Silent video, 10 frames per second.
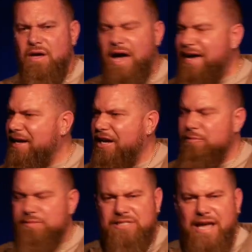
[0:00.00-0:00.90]
I can hear
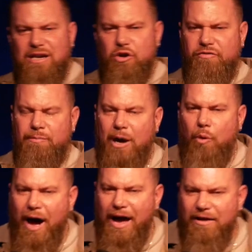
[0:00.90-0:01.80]
him saying it over my
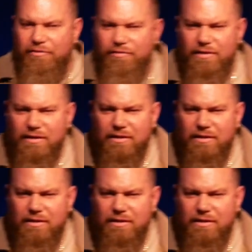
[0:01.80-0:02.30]
wife.